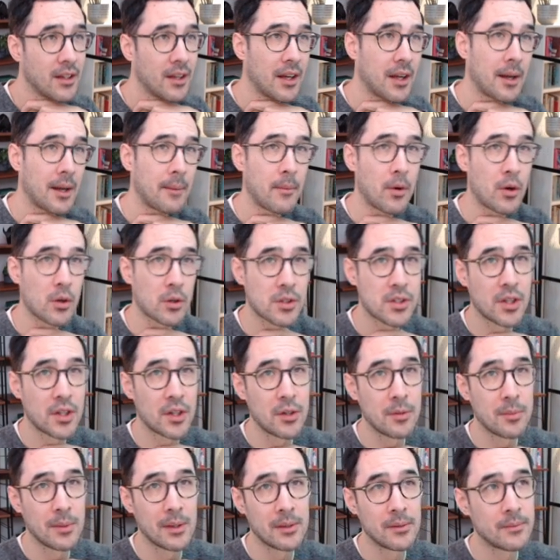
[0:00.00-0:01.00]
um,
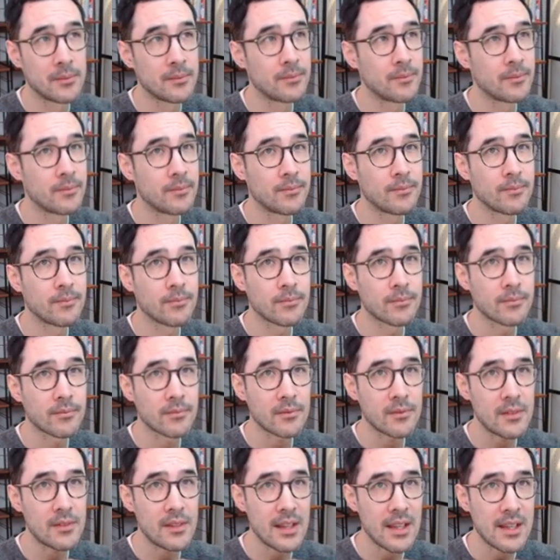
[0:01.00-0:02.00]
October.
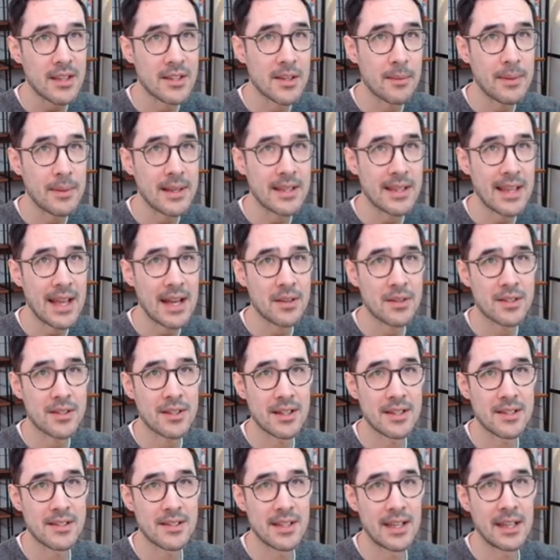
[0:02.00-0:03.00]
It's a bit of
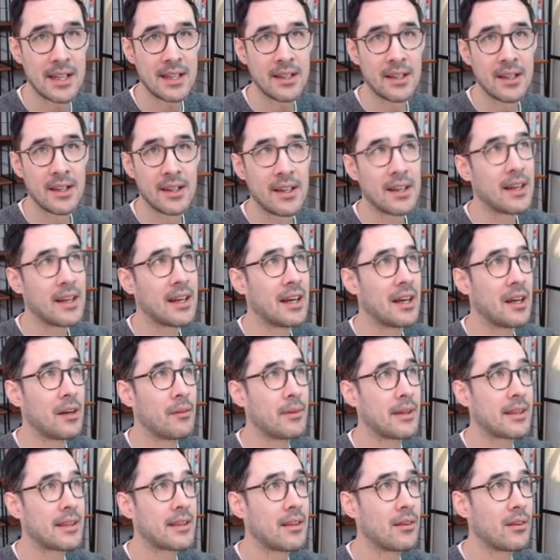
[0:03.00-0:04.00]
downside seen. Uh,
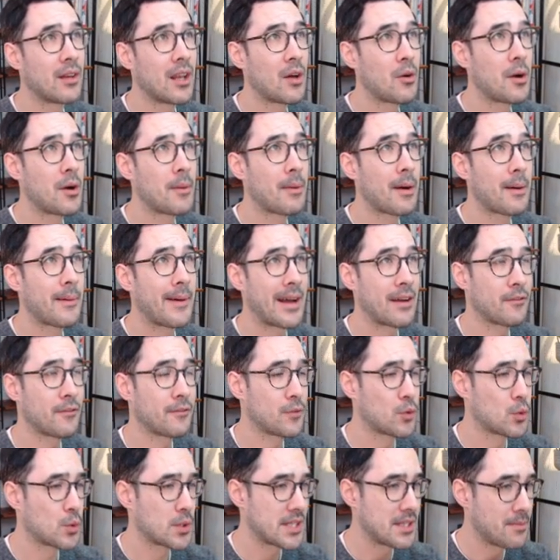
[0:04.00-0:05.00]
we're lower by about
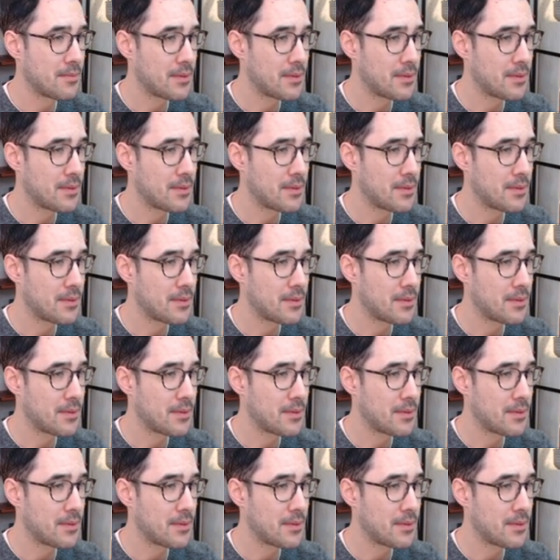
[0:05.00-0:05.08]
40